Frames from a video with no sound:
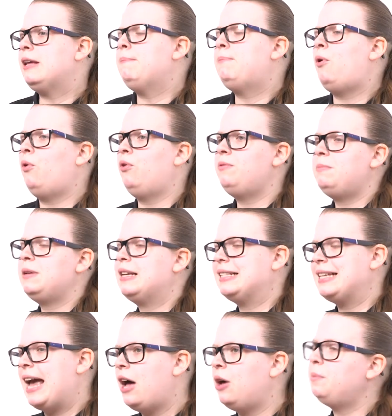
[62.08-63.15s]
important because
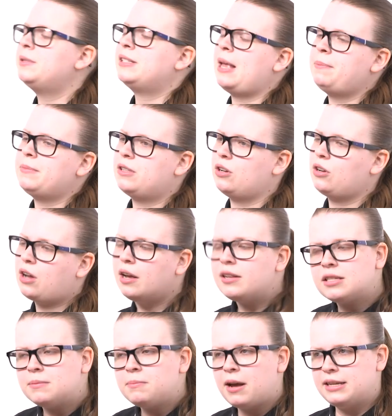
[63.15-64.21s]
it helps Samsung
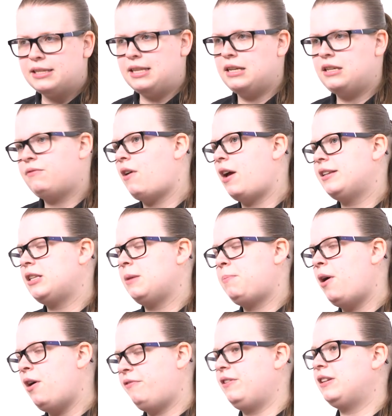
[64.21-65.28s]
customize their device
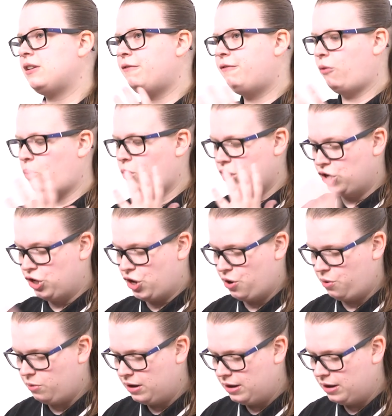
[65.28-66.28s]
perfect for you.